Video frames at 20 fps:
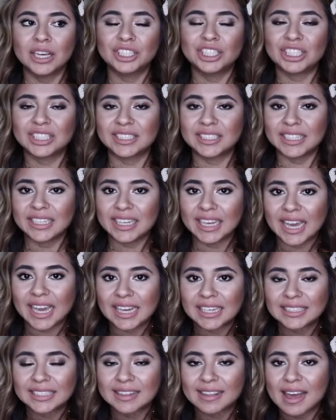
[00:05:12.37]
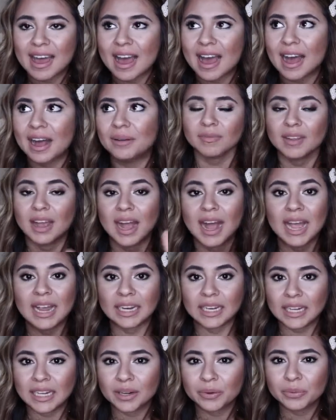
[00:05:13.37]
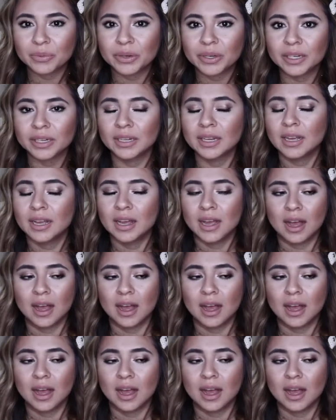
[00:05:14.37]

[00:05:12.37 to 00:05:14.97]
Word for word: just in case that I need one.